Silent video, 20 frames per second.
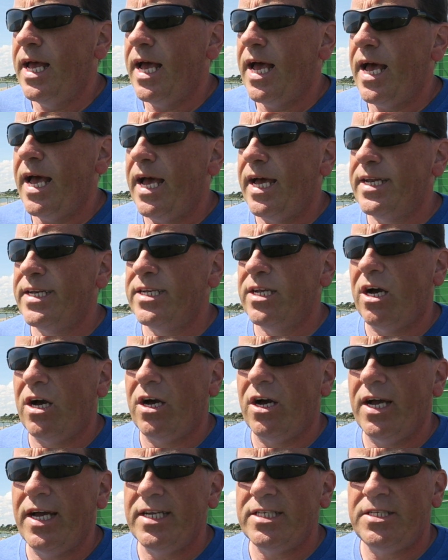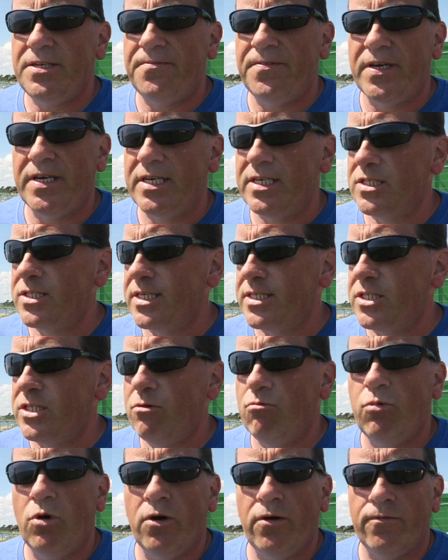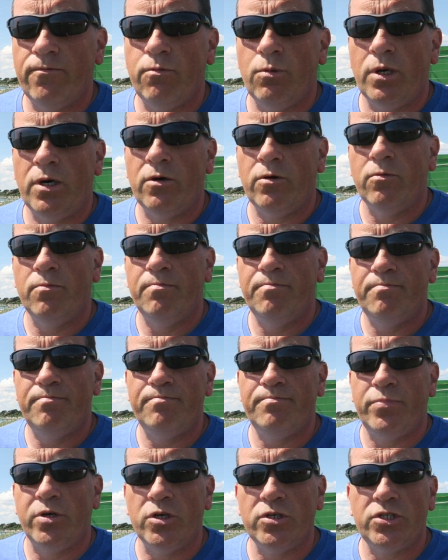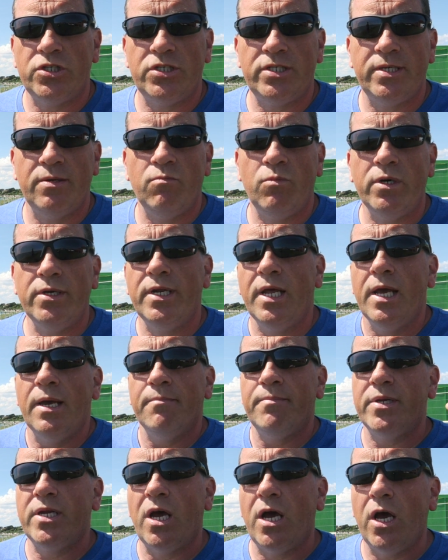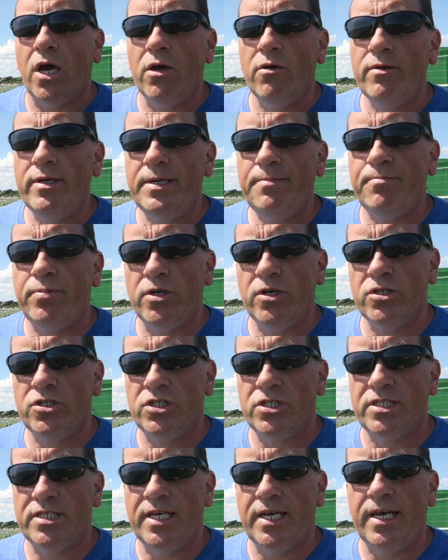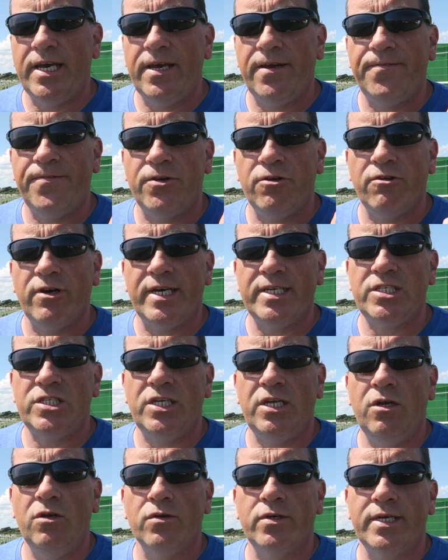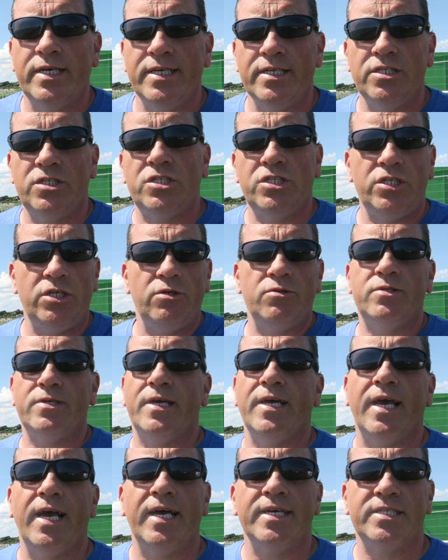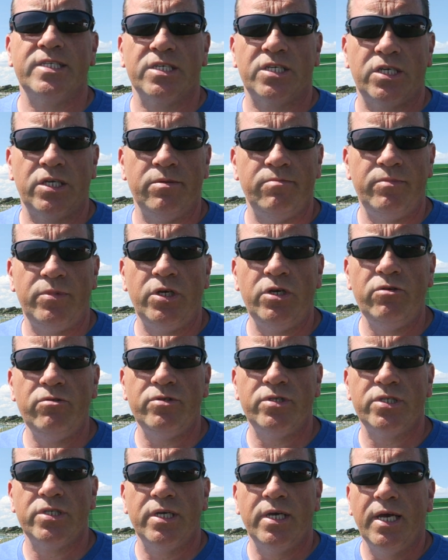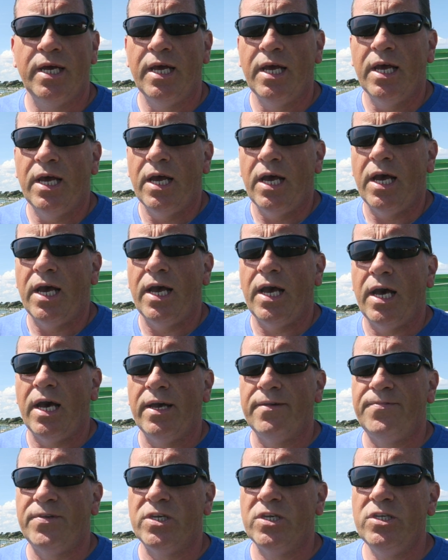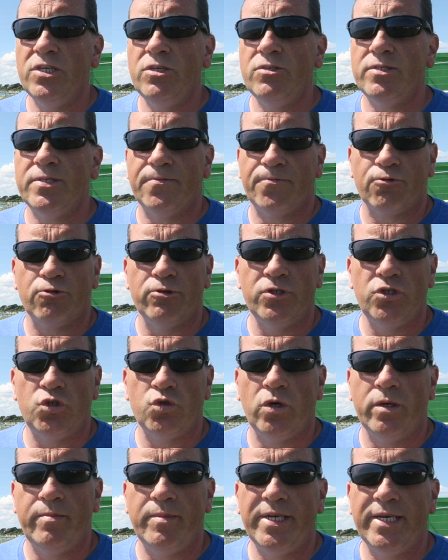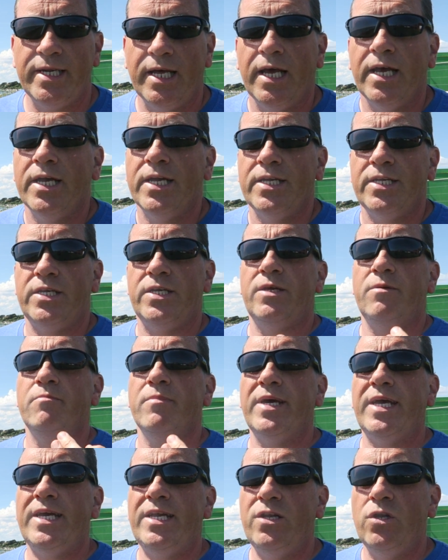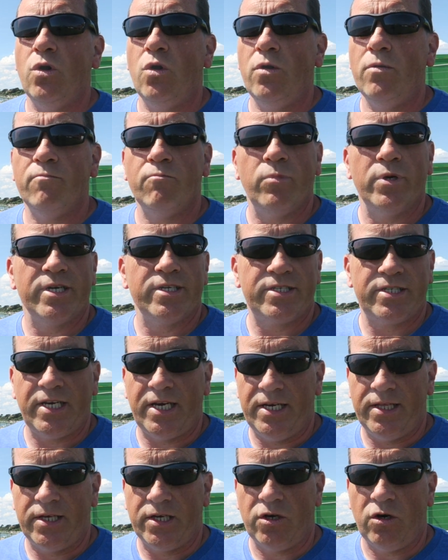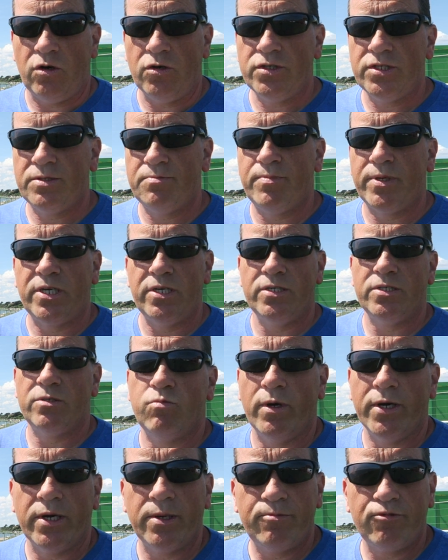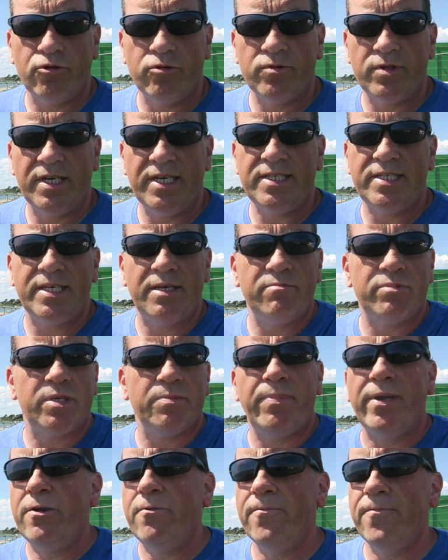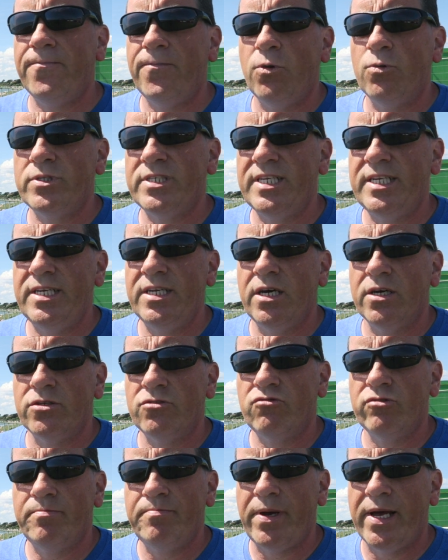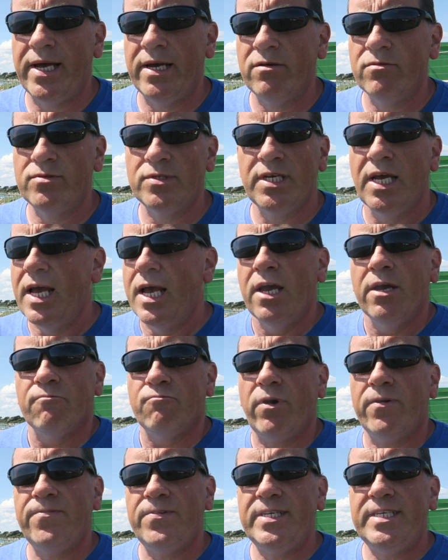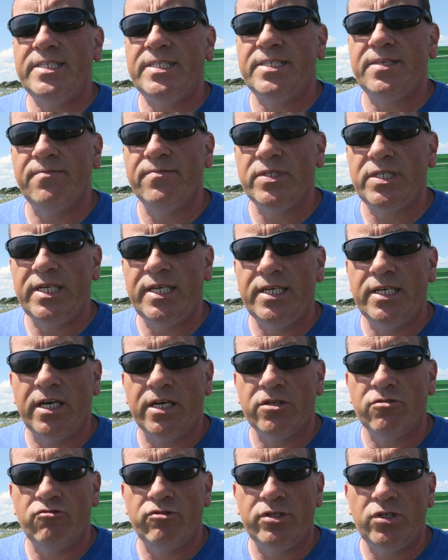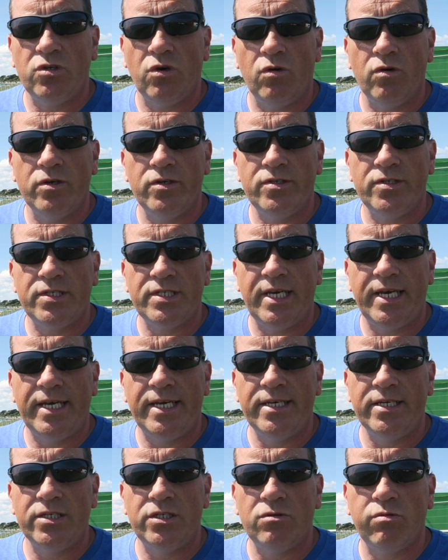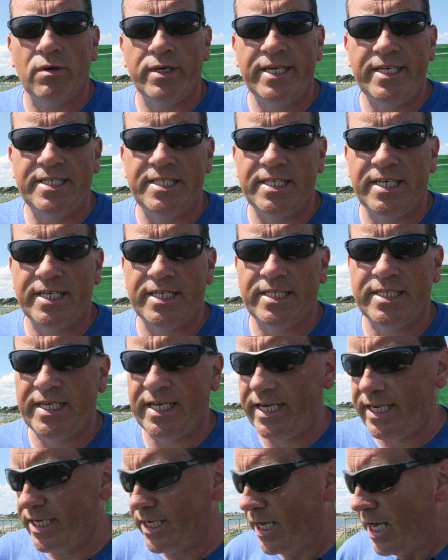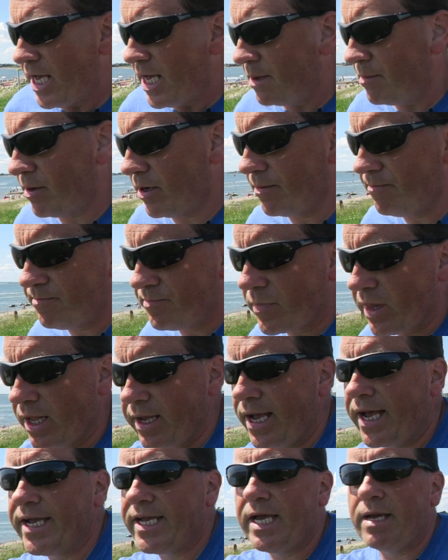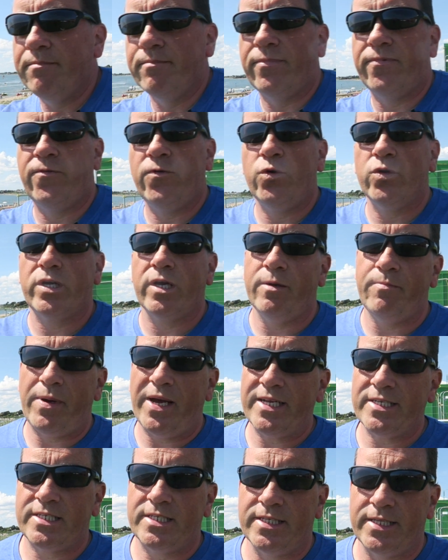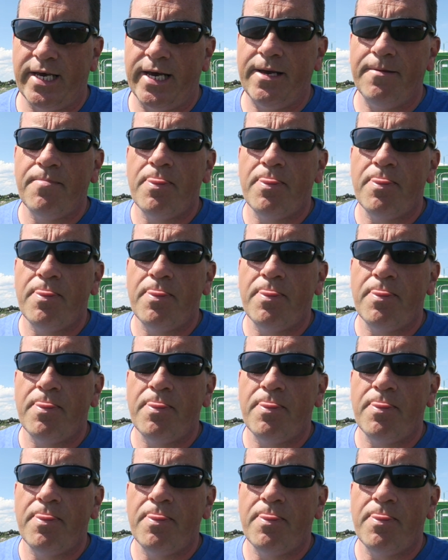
and I actually think it's actually worthwhile purchasing one, but only purchase it if you're actually looking to use it as a commute. If you're going to use it for enjoyment, you may not want to tell you the cost, because I bought this, it was about £1,400, roughly $1,700 in 2016. But again, before I go back to that,